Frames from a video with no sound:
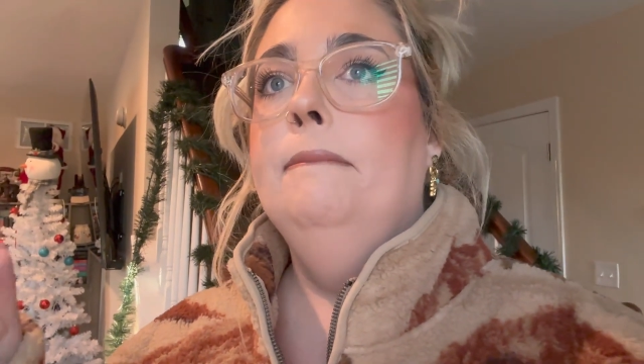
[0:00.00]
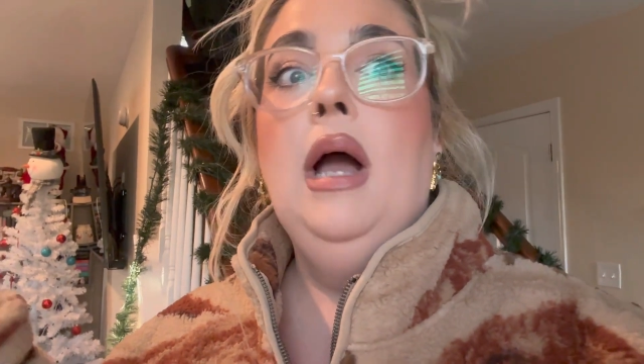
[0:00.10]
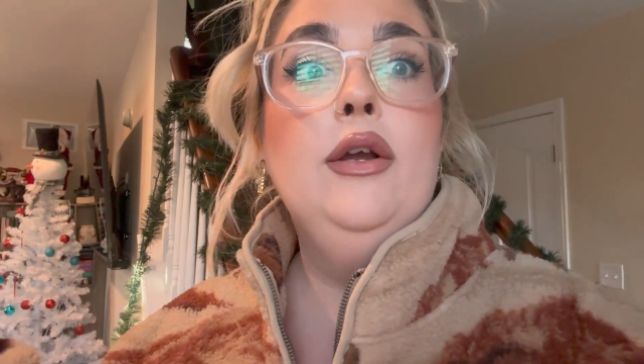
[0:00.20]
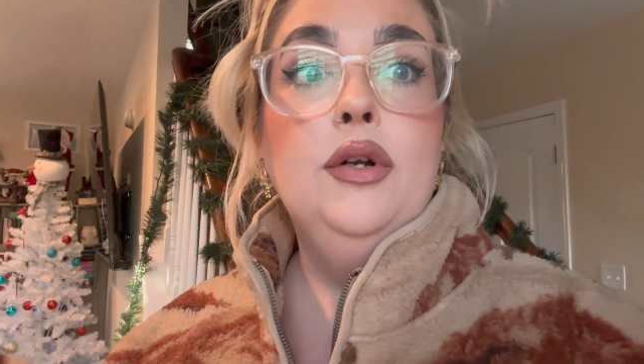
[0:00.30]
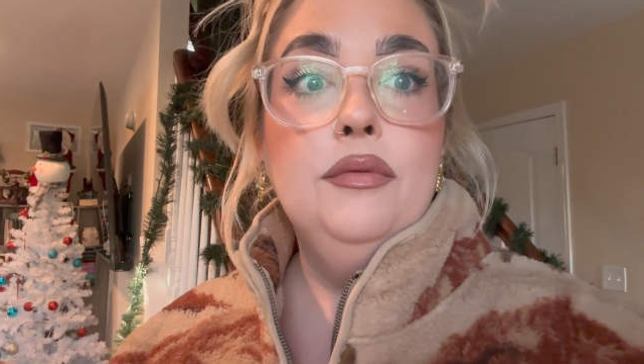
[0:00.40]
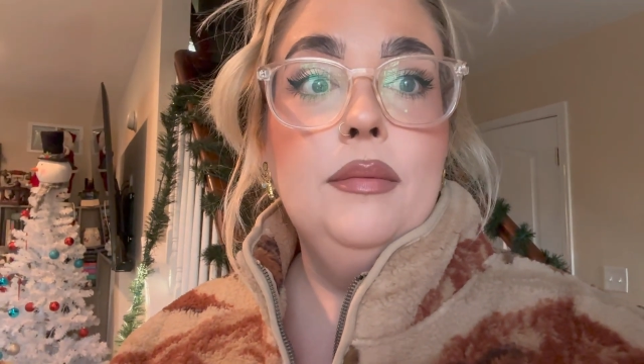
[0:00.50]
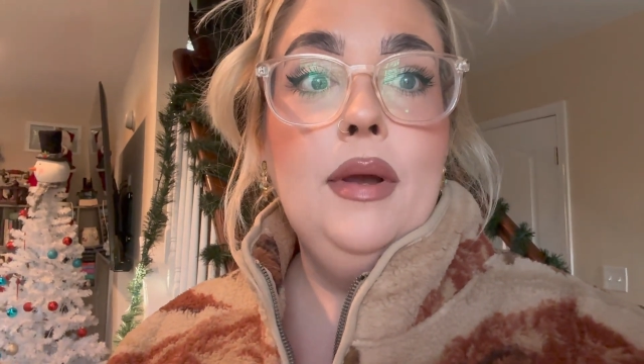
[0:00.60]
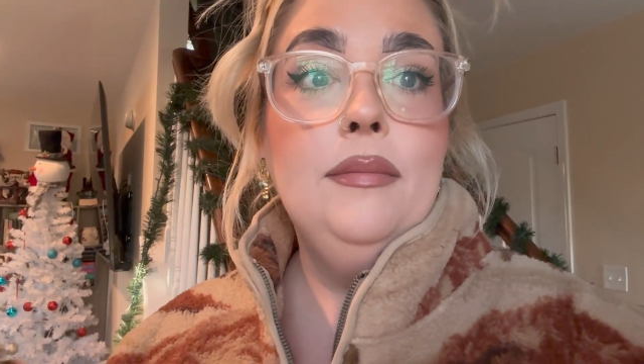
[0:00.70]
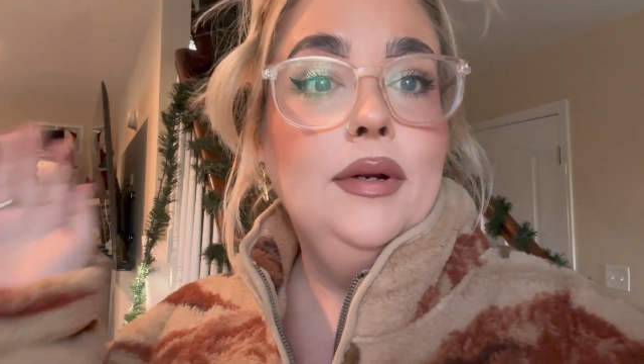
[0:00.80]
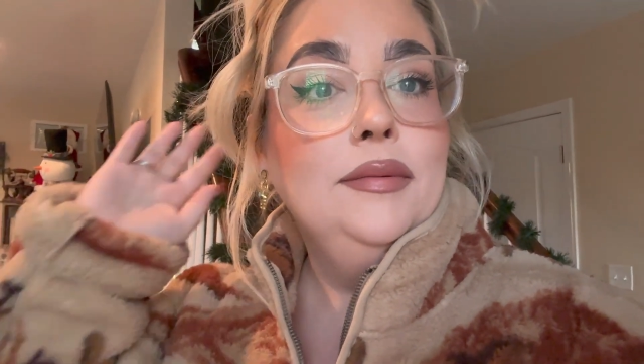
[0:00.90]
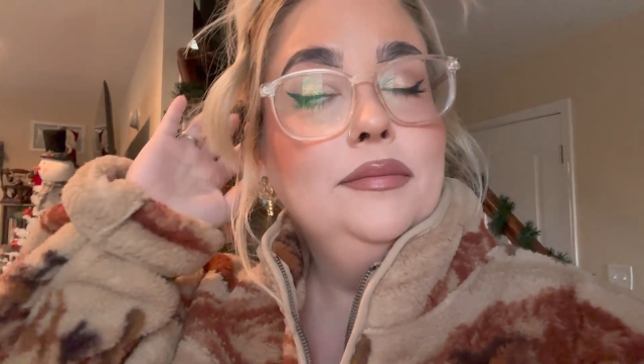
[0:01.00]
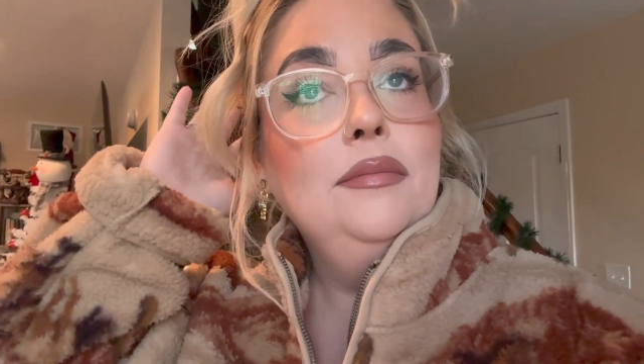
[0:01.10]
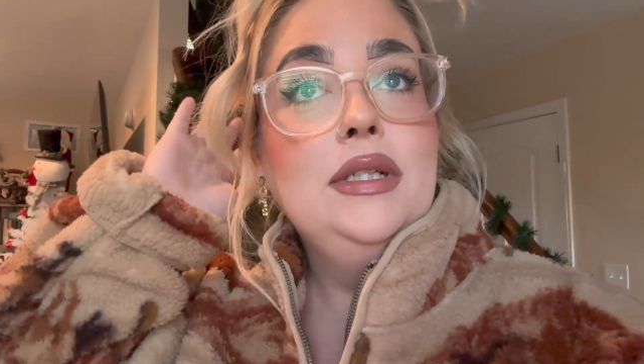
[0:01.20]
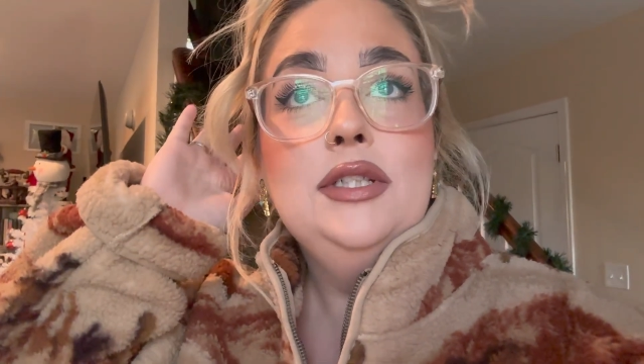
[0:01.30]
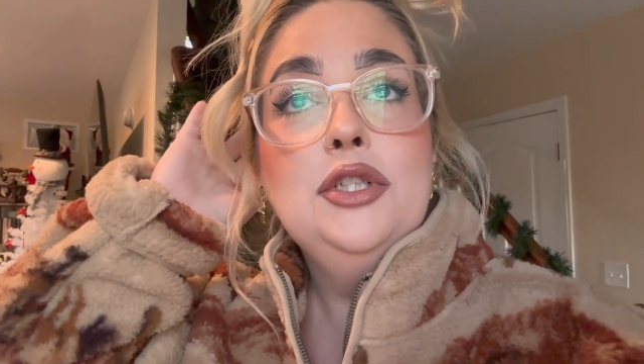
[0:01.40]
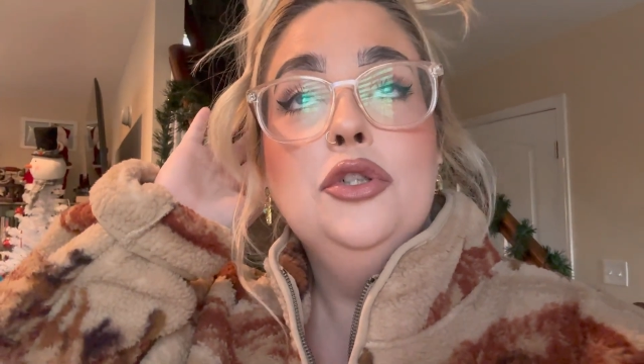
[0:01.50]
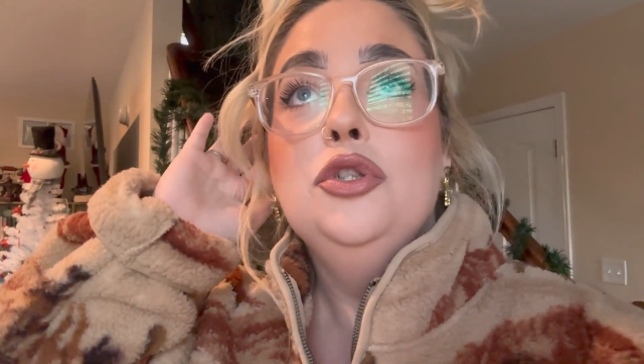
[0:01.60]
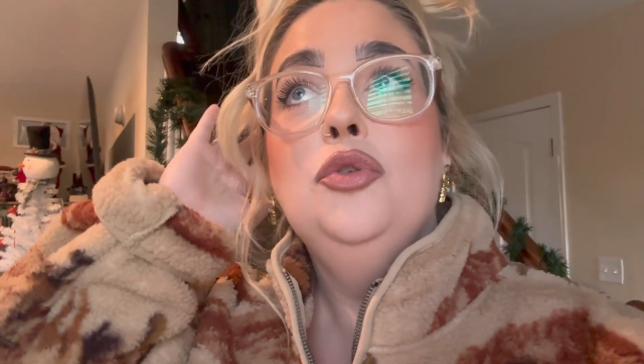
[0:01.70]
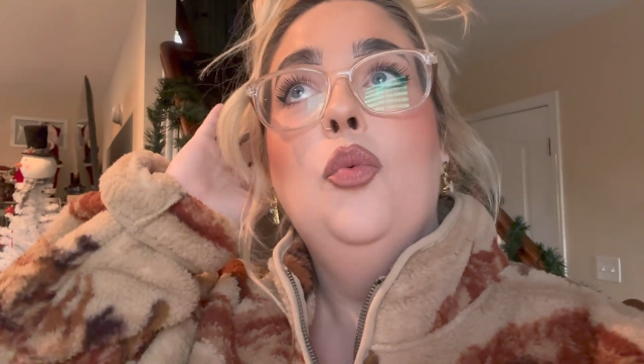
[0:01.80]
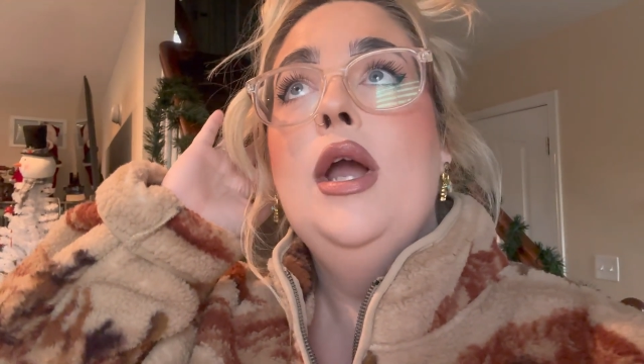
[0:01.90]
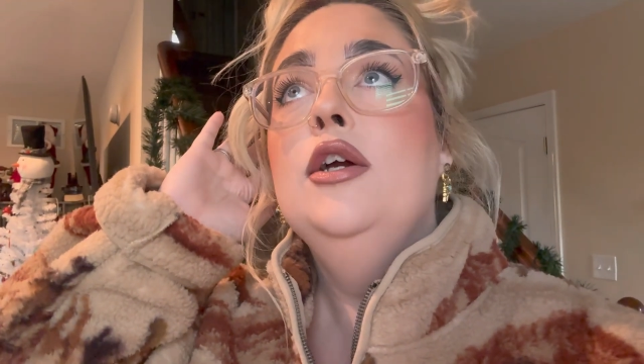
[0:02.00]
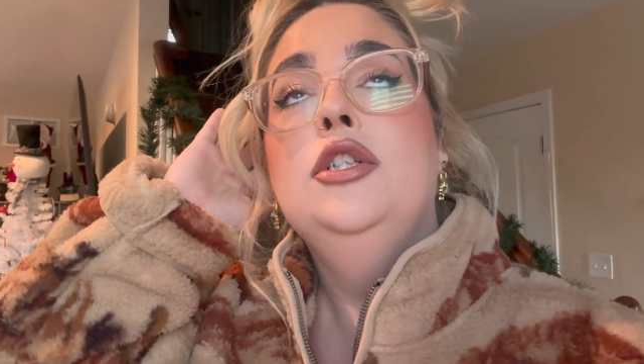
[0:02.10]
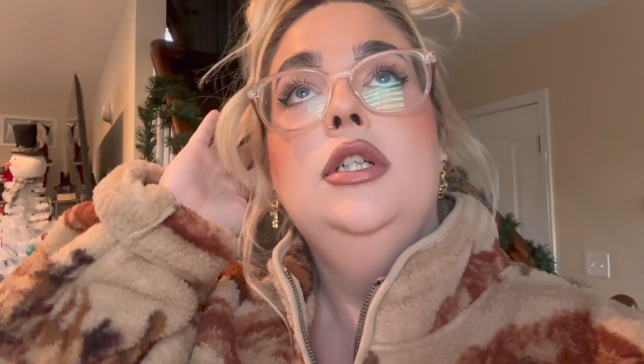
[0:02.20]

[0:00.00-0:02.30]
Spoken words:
I couldn't remember. My sister swears